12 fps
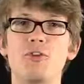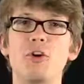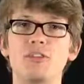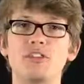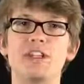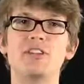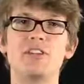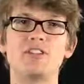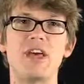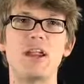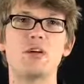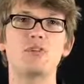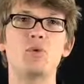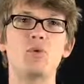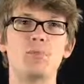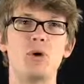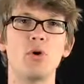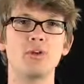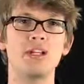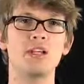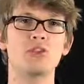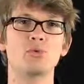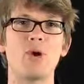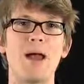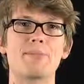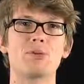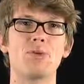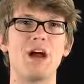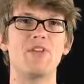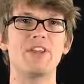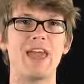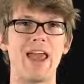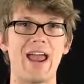first is a set of 2 proteins wrapped around the